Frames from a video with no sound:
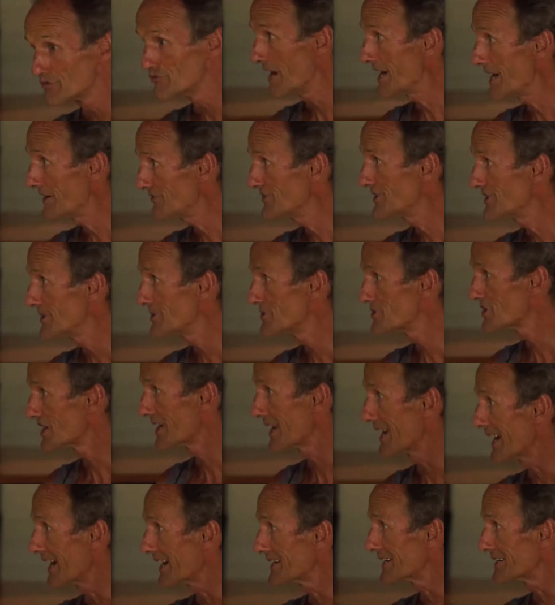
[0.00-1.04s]
the refuge
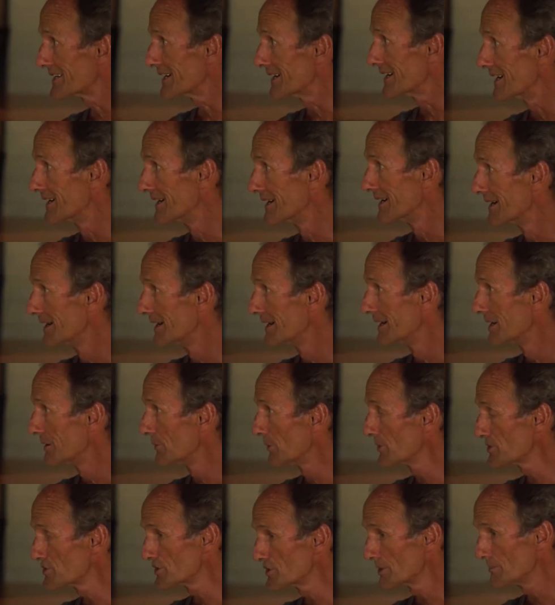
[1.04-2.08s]
collector.
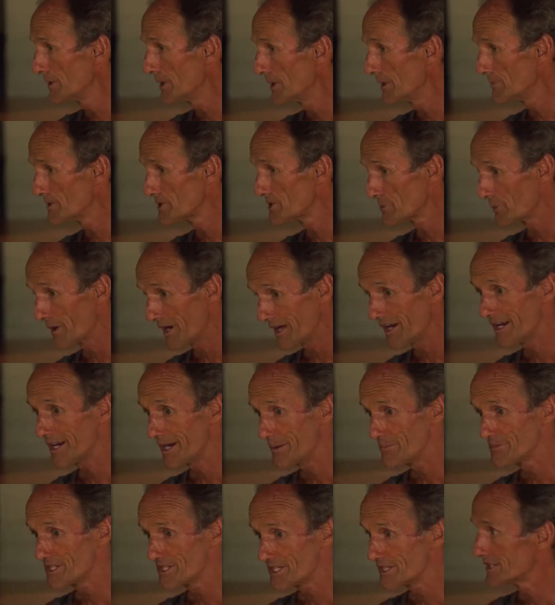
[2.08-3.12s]
What's your purpose? Well, I
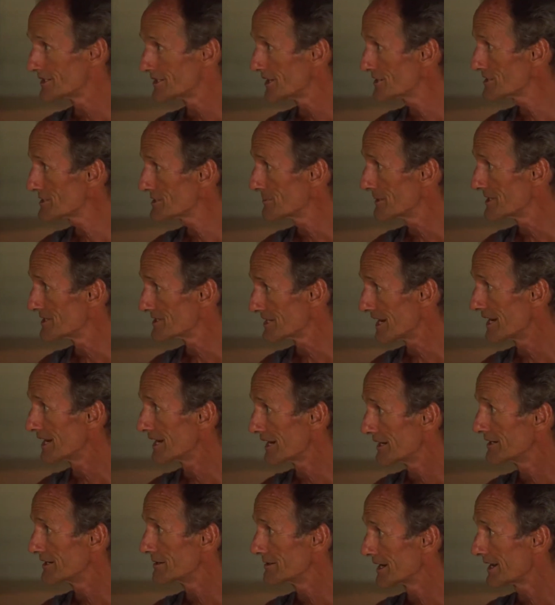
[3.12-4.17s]
empty the dustbins. I
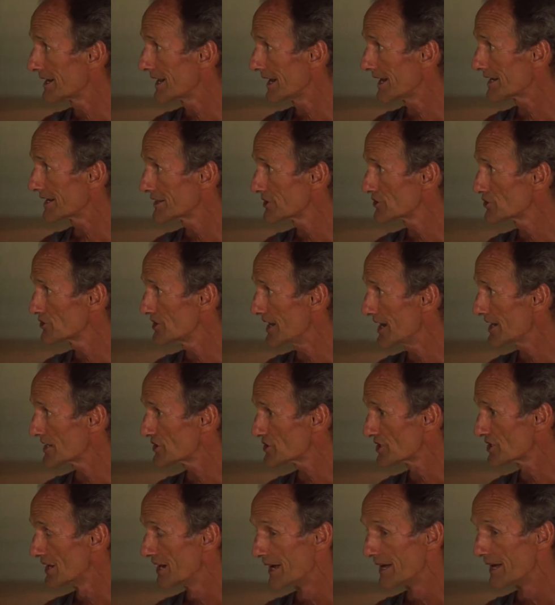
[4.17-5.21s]
go and collect the
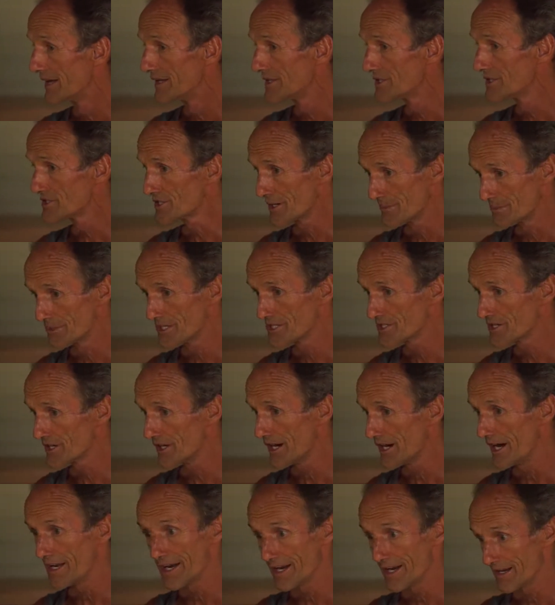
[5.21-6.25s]
trash. Somebody's
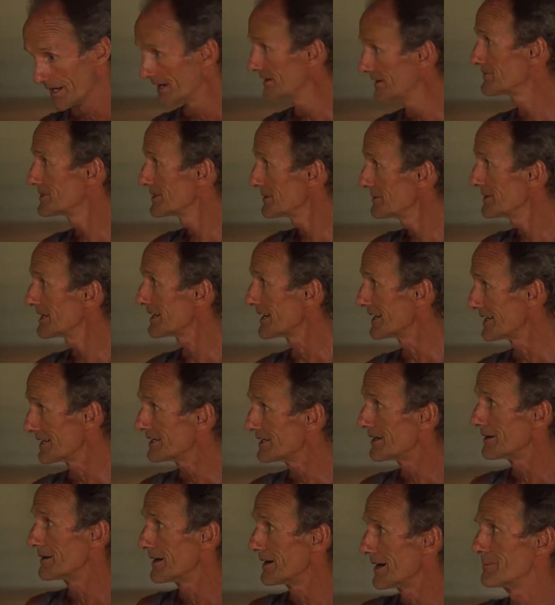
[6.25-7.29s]
got, and I love doing it.
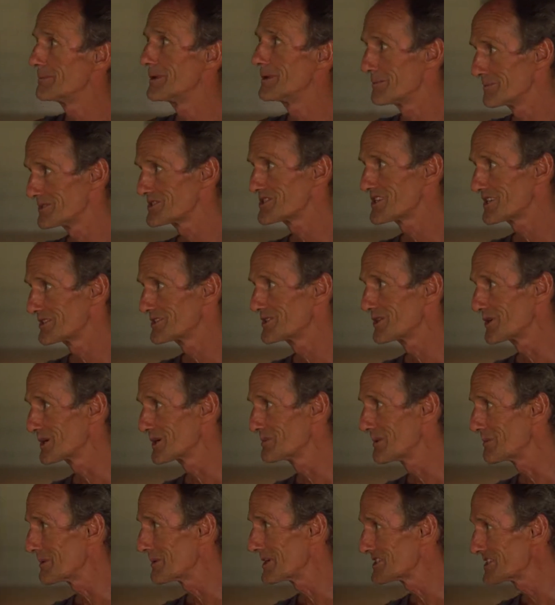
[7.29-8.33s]
You know, I'm not
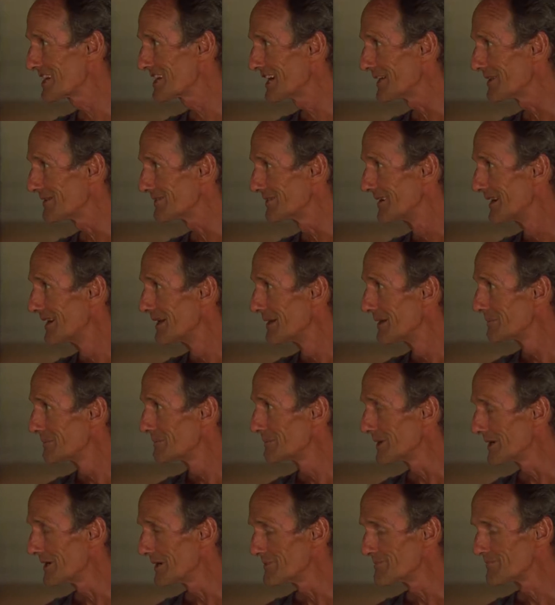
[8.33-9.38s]
talking about myself,
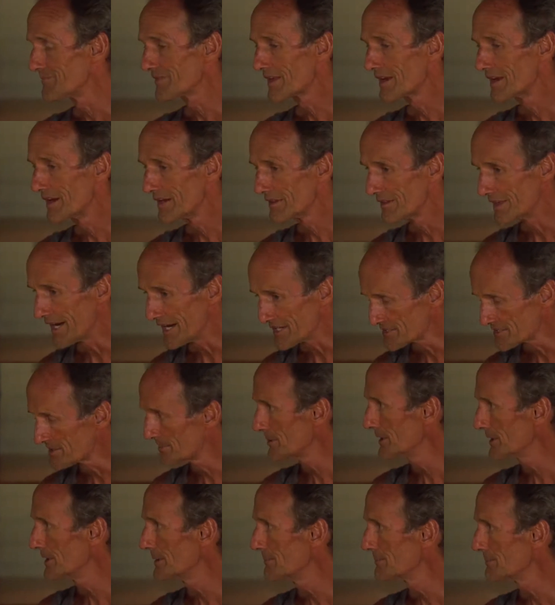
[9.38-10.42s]
but that's a
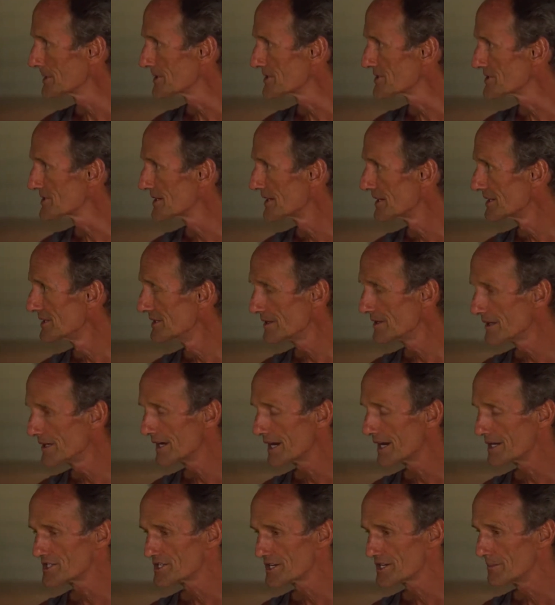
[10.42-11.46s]
purpose. You
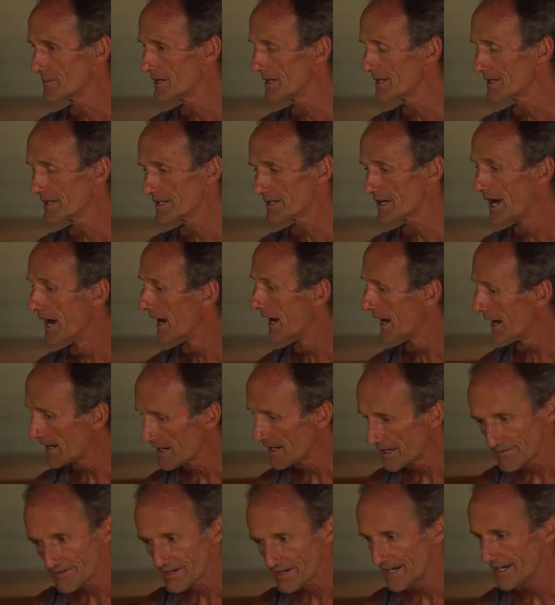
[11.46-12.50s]
can get somebody, and I
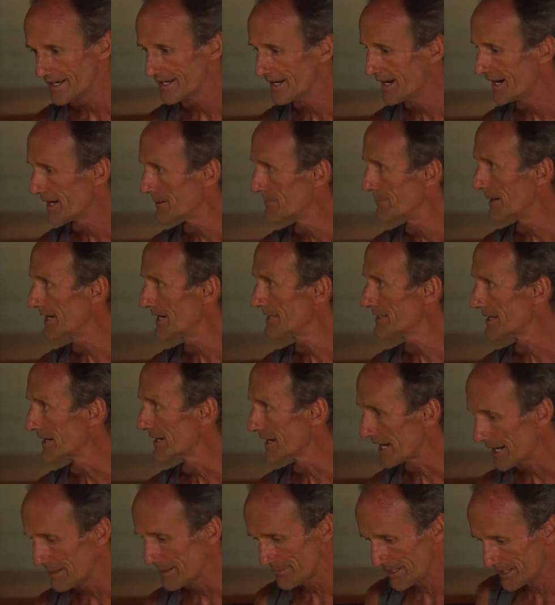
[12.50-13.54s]
love getting out of bed, and
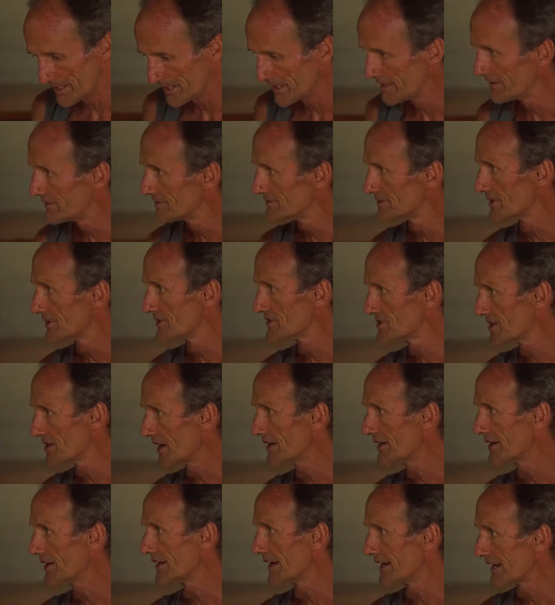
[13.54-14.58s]
I get my overalls
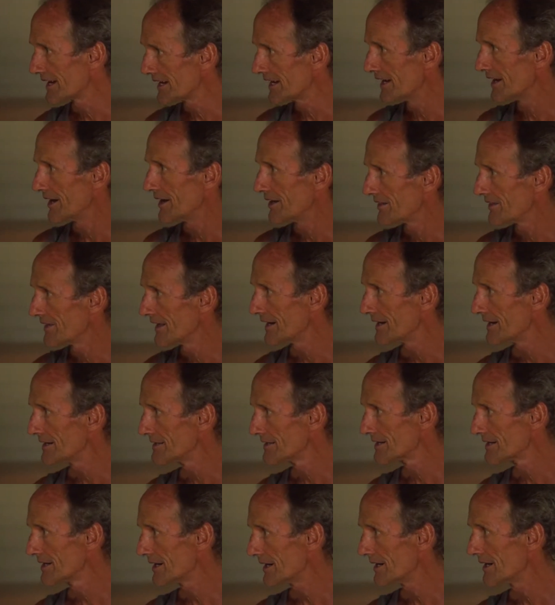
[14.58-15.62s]
on, and I get on that
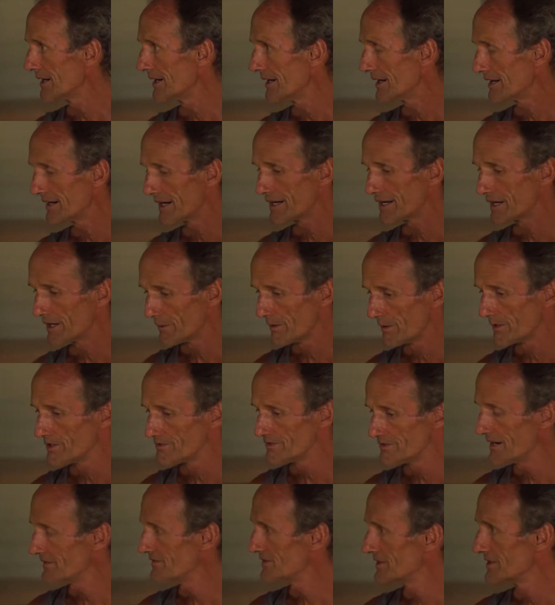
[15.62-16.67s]
car, and I go on
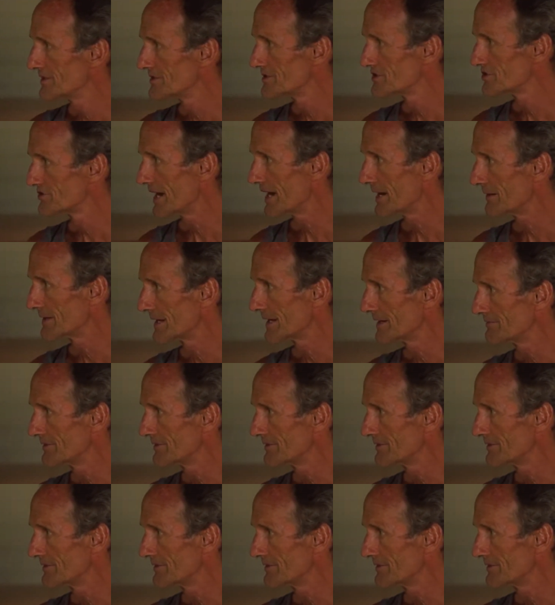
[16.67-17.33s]
the refuge round